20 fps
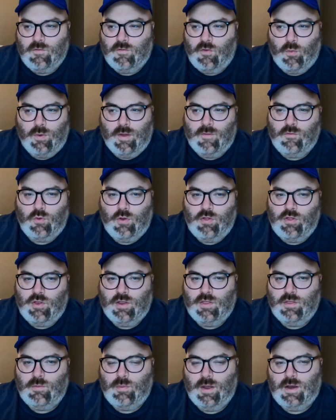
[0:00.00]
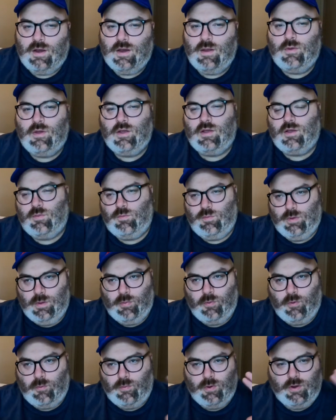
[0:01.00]
For whatever reason in the pandemic,
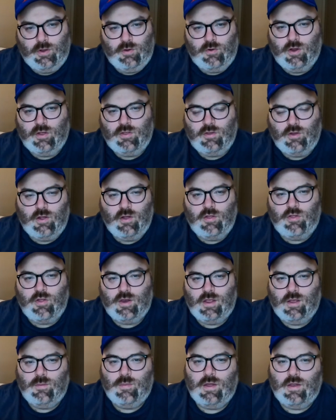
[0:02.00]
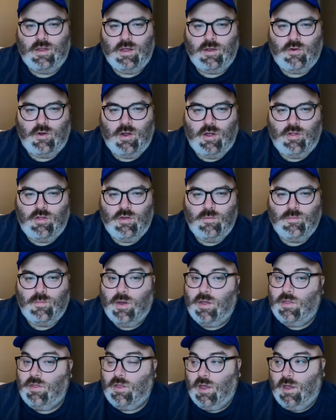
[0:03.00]
people are putting Criterions on eBay like crazy.
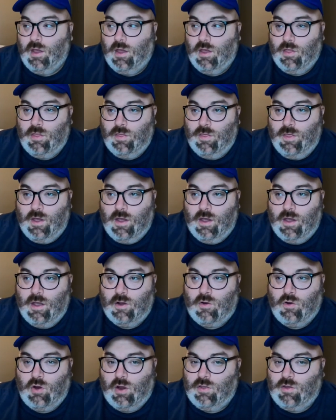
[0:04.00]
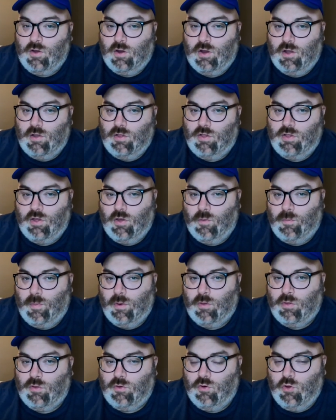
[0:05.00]
But the Criterion sale at
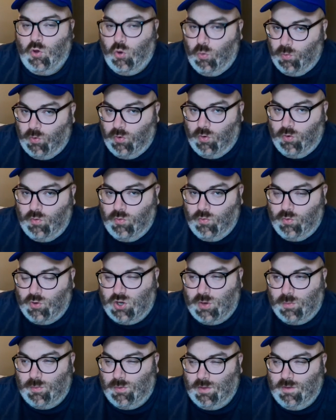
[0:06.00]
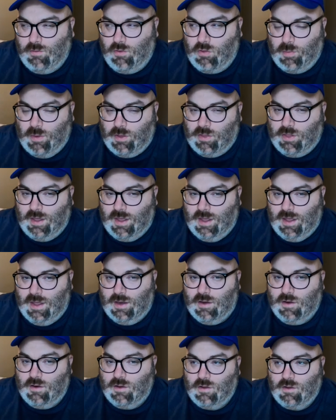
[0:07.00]
Barnes and Noble, which I believe is about to
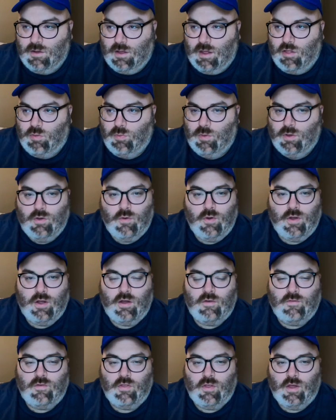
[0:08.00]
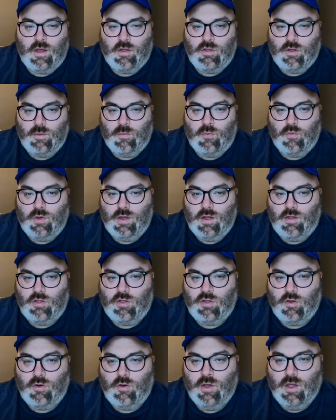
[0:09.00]
end, has been going on for the last couple weeks.
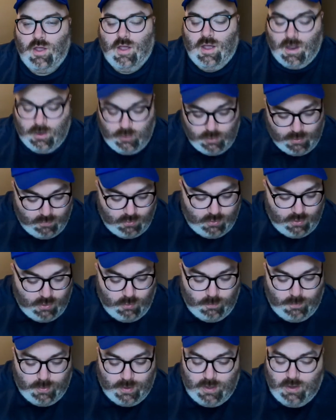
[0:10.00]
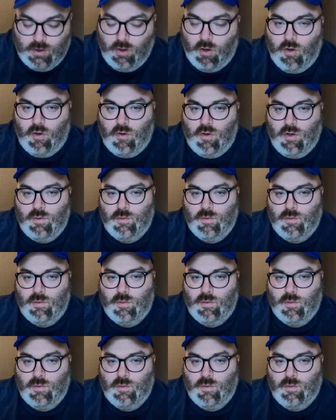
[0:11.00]
So I do have a little bitty haul.